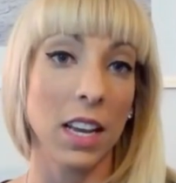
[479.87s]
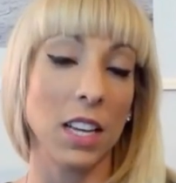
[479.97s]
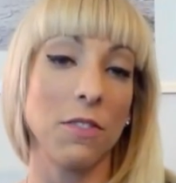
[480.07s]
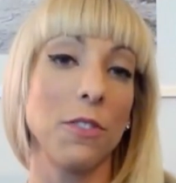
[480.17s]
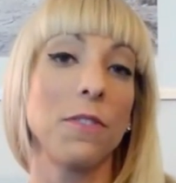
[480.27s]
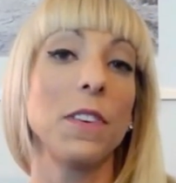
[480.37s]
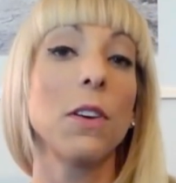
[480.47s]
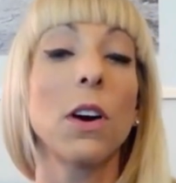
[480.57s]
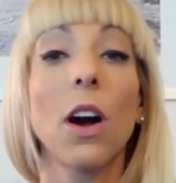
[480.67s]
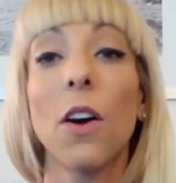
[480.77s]
And if you
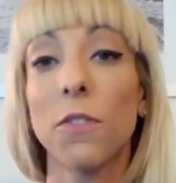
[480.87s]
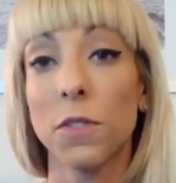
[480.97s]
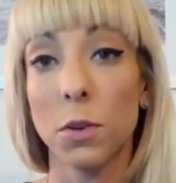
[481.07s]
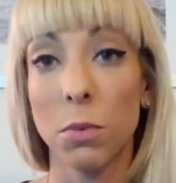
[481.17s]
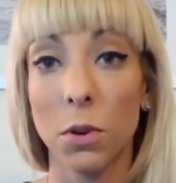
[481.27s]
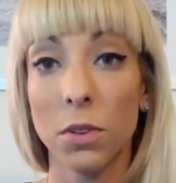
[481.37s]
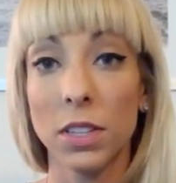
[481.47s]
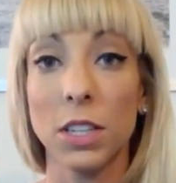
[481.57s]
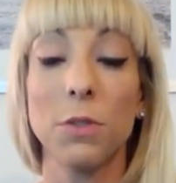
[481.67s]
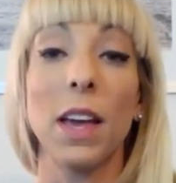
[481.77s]
feel uncomfortable
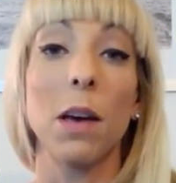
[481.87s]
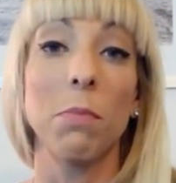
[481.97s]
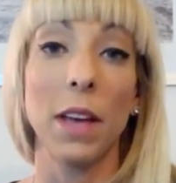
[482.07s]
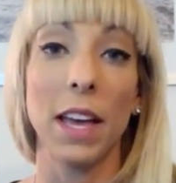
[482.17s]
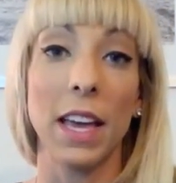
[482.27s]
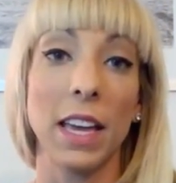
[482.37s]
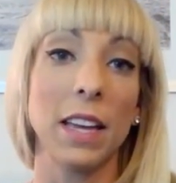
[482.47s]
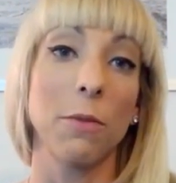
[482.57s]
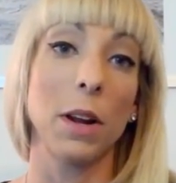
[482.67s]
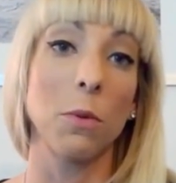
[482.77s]
and you can't pay
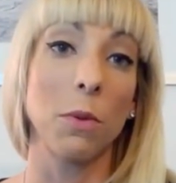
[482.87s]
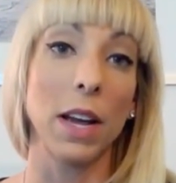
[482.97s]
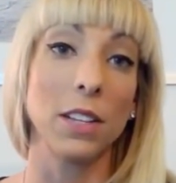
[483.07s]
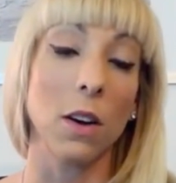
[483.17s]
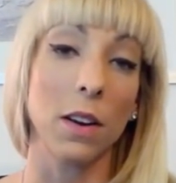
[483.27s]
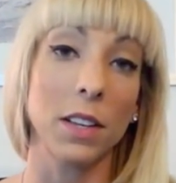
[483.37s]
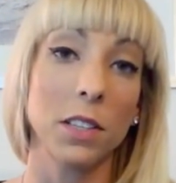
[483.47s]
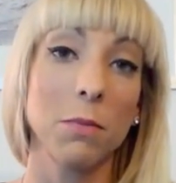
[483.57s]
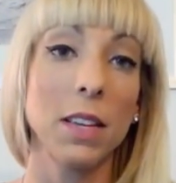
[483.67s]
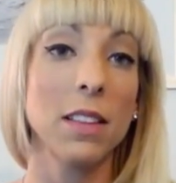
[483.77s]
it right away talking
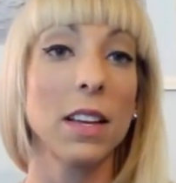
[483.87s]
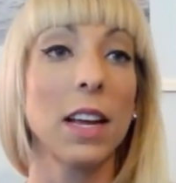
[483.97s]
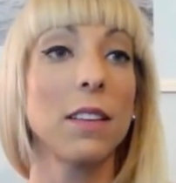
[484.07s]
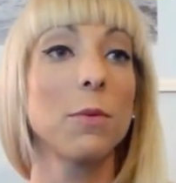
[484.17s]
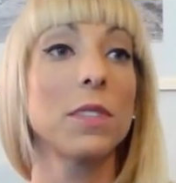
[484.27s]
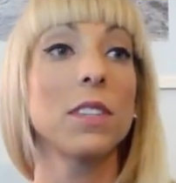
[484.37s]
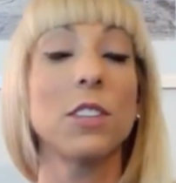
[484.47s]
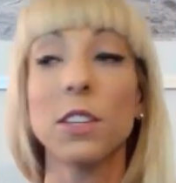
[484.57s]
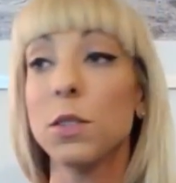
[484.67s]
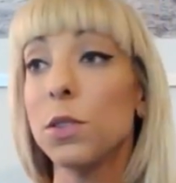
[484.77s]
to me, then I would
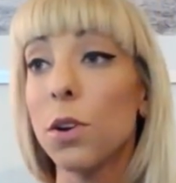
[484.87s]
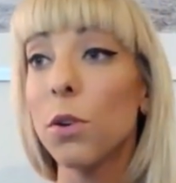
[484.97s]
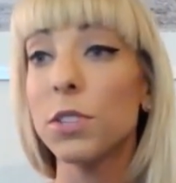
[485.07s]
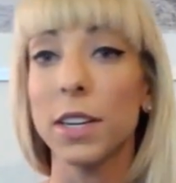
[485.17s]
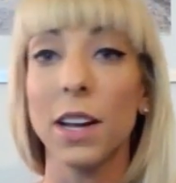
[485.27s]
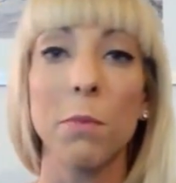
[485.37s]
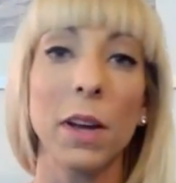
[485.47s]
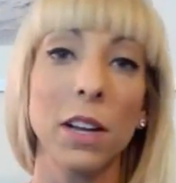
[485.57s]
suggest you go check out my